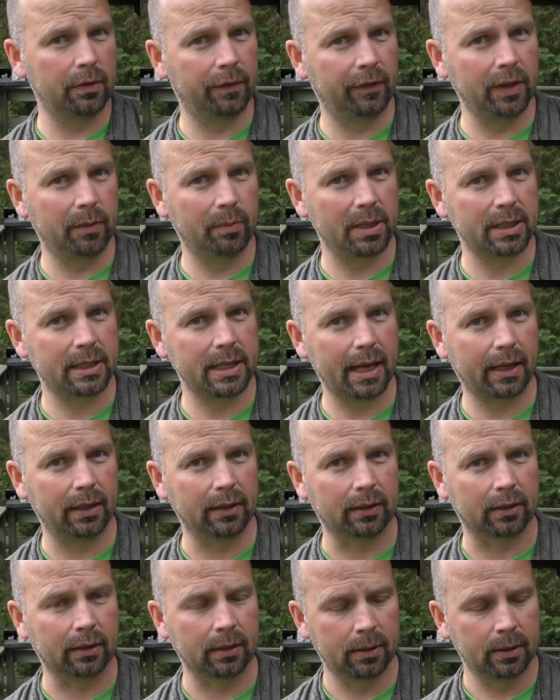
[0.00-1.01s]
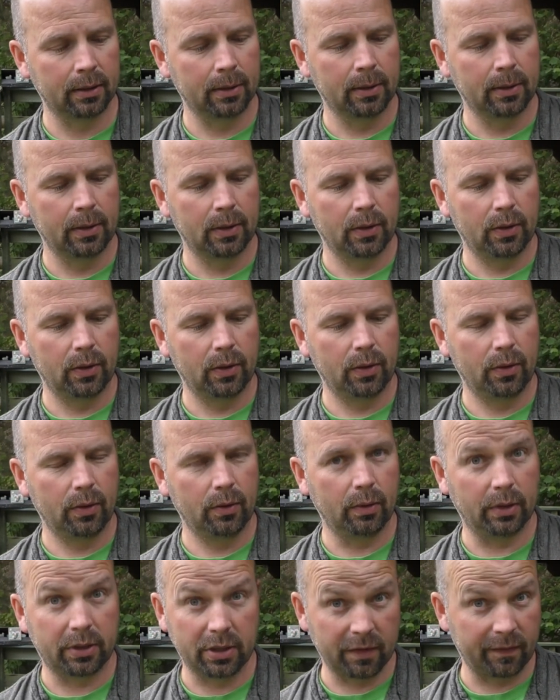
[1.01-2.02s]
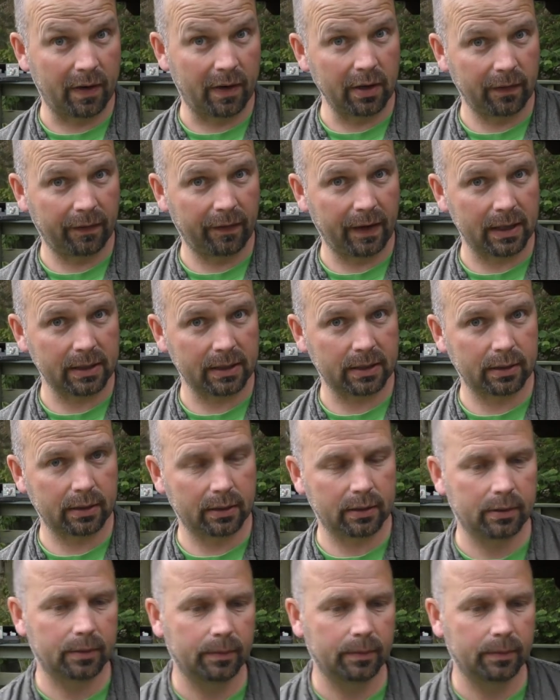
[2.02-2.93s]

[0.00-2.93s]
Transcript: feet per second, which is very fast.